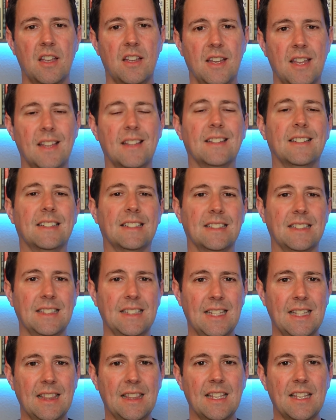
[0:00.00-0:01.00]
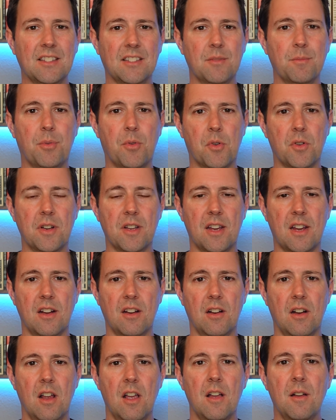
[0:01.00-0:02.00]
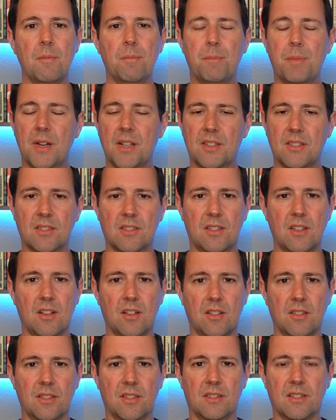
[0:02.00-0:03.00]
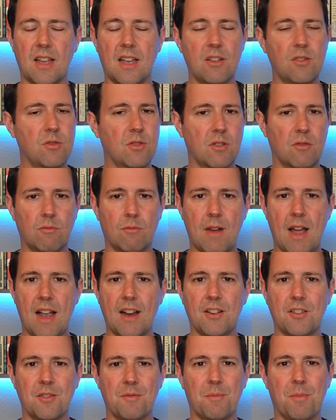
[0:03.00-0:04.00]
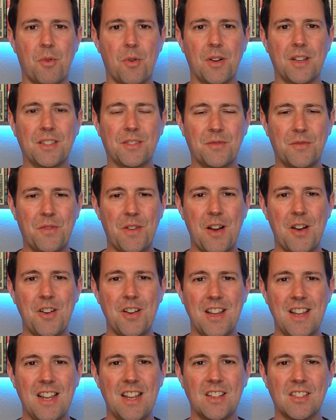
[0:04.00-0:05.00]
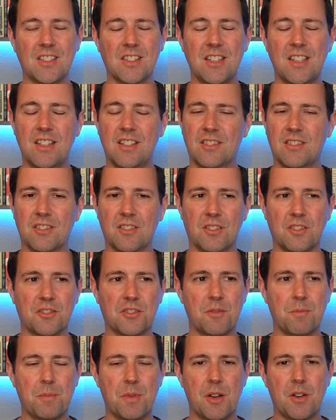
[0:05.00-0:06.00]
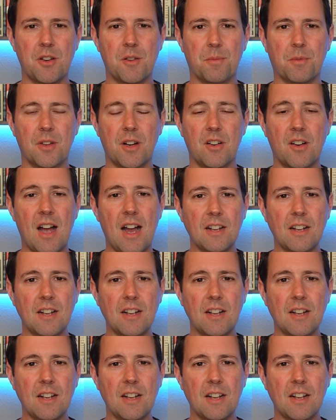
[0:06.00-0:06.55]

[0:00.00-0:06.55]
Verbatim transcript: Again, a little less important here, but still, this is a guy who can rack up points very easily. He's still a superior player.